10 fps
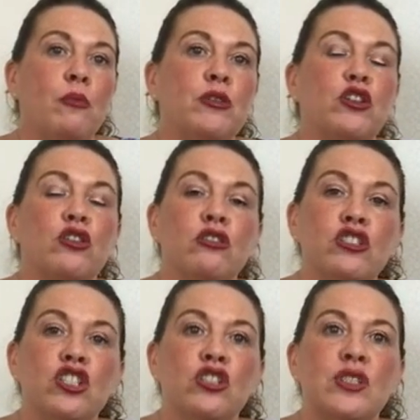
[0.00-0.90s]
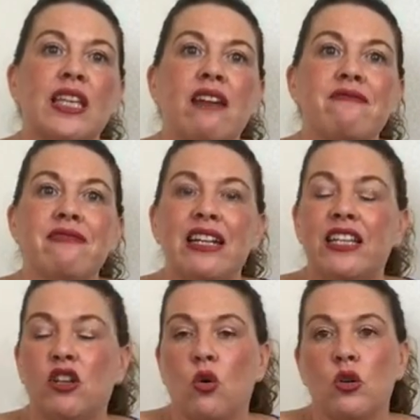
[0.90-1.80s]
you could use a
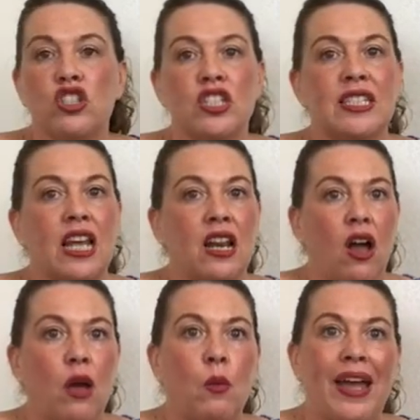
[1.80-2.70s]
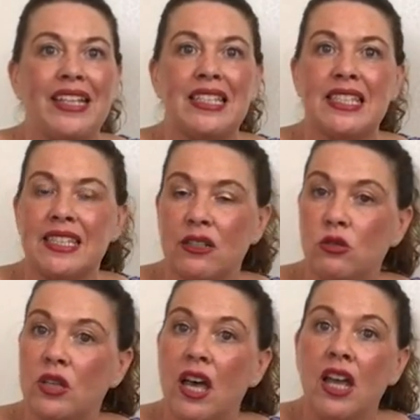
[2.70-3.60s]
really gorgeous lightweight
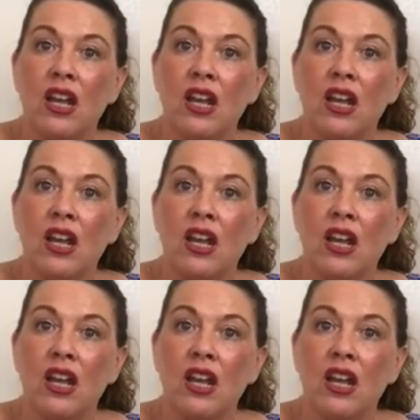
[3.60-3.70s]
silk,